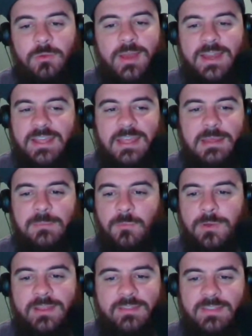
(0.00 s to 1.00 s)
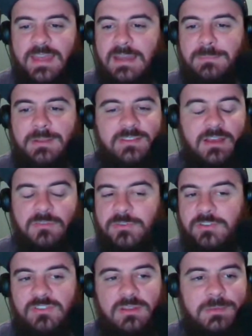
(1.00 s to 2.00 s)
You add him with Edmonds,
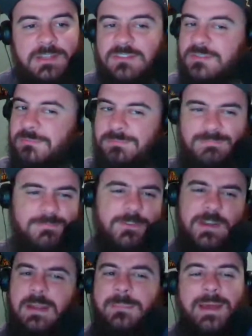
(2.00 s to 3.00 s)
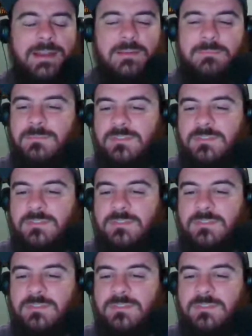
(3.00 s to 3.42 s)
Alford, Simmons, forget about it.